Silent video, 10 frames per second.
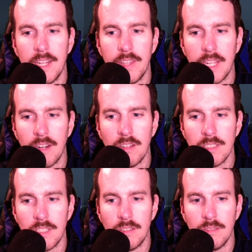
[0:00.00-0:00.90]
They can
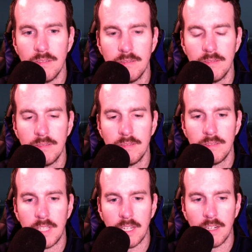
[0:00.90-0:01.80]
also
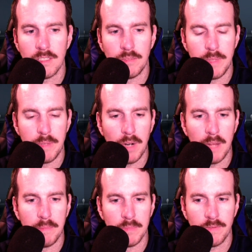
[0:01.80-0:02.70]
be
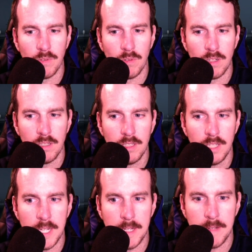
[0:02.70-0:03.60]
problems for
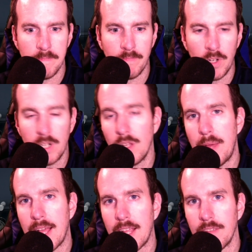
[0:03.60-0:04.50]
your low
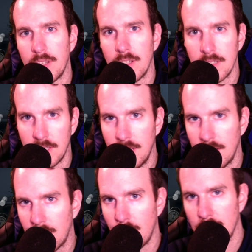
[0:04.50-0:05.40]
back if there's
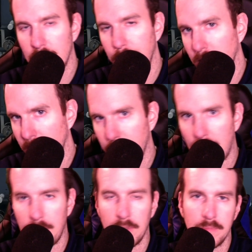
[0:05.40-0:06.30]
core stability
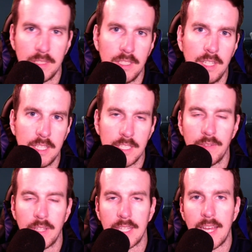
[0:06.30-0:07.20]
problems and
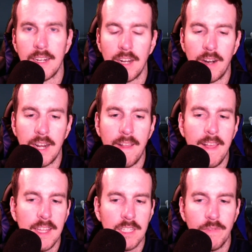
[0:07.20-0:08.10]
stuff like that. All right.
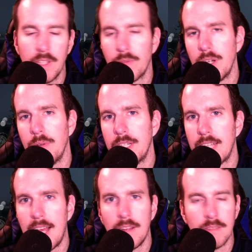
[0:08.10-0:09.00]
So feel free to reach
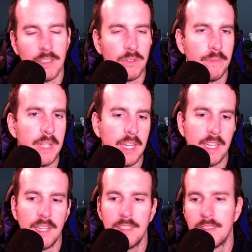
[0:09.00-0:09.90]
out, social
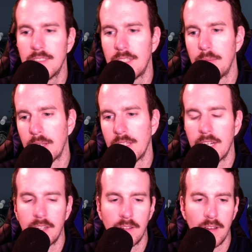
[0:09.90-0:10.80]
media, give my
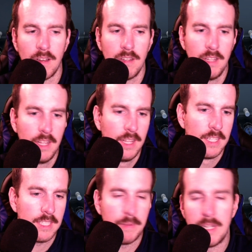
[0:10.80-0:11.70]
clinic a call.
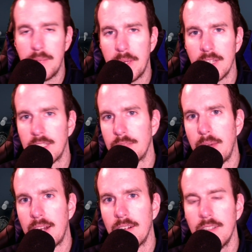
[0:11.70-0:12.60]
send me an email. It doesn't
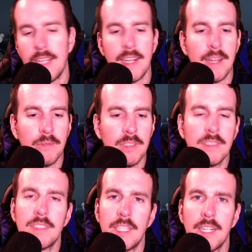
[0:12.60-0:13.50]
matter. And I
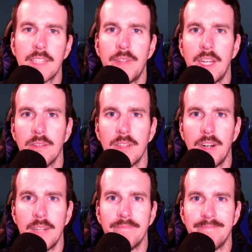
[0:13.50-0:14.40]
will see you the next video.
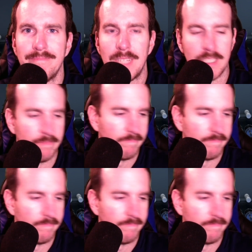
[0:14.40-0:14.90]
All right. Peace.